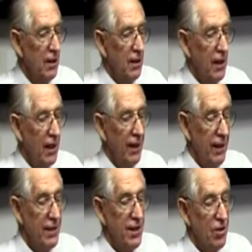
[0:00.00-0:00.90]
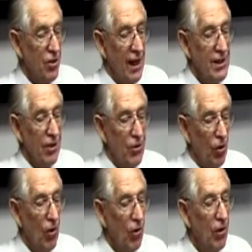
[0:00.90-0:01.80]
right? And that's a
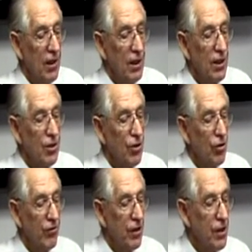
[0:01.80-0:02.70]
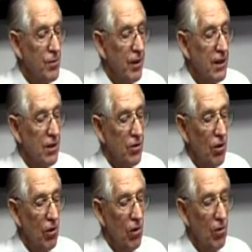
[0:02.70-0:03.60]
tall order. It's a short verse, but it's a
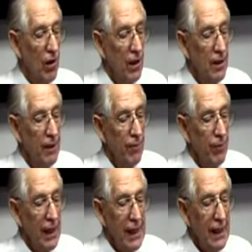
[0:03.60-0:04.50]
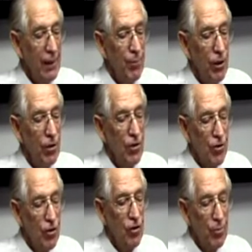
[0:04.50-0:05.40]
tall order. Eating pure
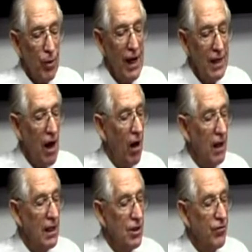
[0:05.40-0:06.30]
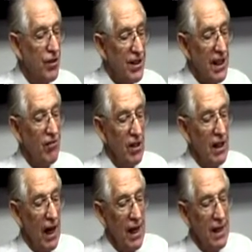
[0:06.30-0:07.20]
truth bread knowledge for 7
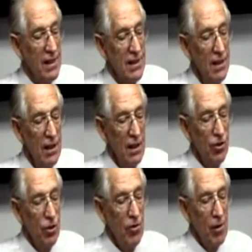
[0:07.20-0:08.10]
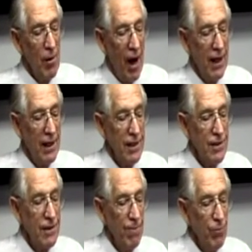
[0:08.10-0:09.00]
days should remind
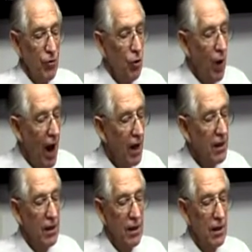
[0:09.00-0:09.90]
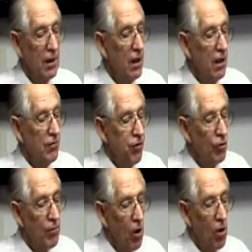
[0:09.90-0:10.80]
us to hunger for
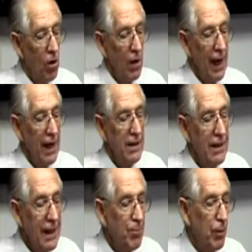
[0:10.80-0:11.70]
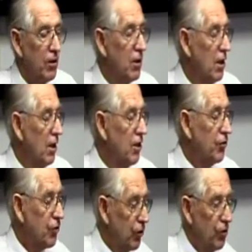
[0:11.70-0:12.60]
more and deeper
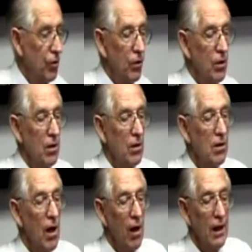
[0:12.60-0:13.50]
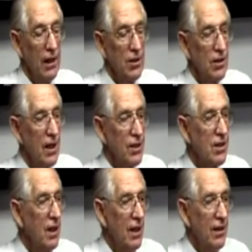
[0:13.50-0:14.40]
true knowledge.
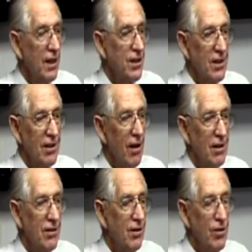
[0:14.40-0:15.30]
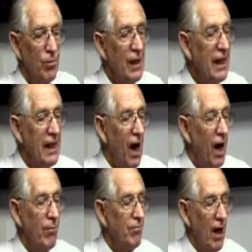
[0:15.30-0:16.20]
I'm
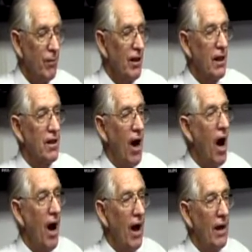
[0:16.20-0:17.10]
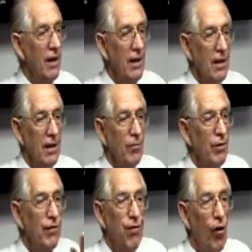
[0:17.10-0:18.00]
going to die
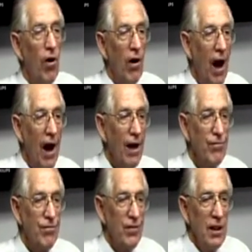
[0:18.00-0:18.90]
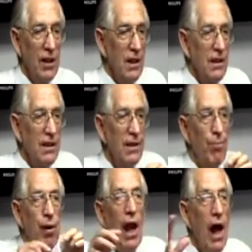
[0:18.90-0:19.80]
before I've
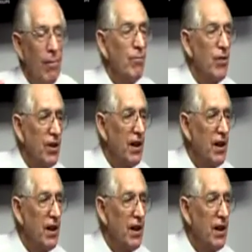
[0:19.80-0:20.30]
plumbed the